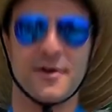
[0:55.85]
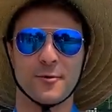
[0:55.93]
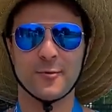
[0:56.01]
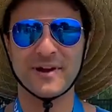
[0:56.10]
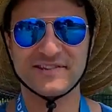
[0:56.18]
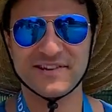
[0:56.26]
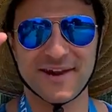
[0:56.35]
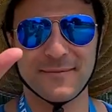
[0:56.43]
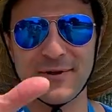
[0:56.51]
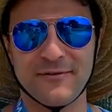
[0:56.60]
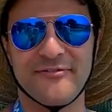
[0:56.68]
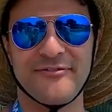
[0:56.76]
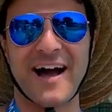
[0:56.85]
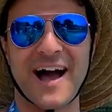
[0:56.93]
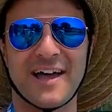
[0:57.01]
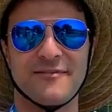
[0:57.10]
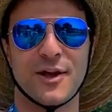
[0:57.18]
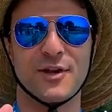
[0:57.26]
Reason number
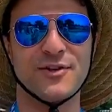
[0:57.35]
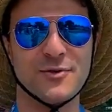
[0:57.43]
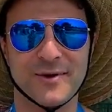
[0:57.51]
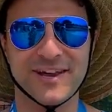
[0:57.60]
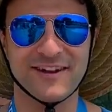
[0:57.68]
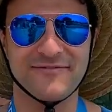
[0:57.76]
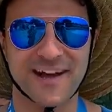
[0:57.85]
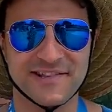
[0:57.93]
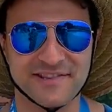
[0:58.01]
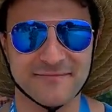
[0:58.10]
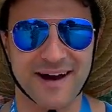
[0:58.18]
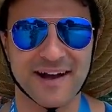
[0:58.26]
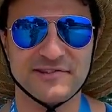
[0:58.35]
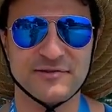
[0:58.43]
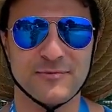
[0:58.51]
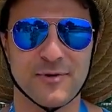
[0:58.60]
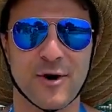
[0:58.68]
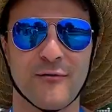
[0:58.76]
five, you can invest in
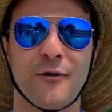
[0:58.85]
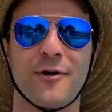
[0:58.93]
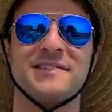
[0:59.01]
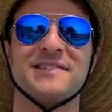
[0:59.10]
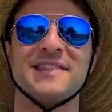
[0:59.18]
MySwimPro for as